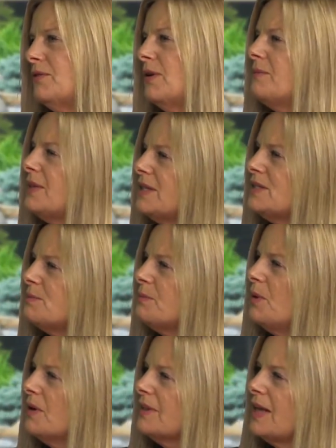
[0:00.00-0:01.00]
from this
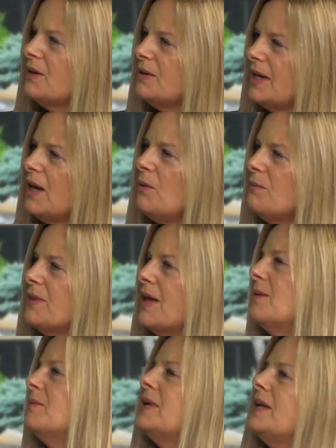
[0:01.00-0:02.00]
book that could help
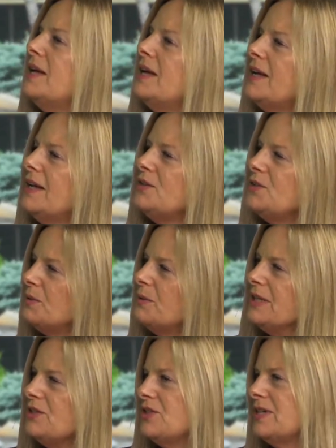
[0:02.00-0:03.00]
them in
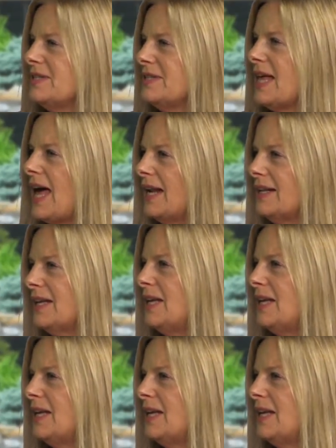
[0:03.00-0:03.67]
doing just that,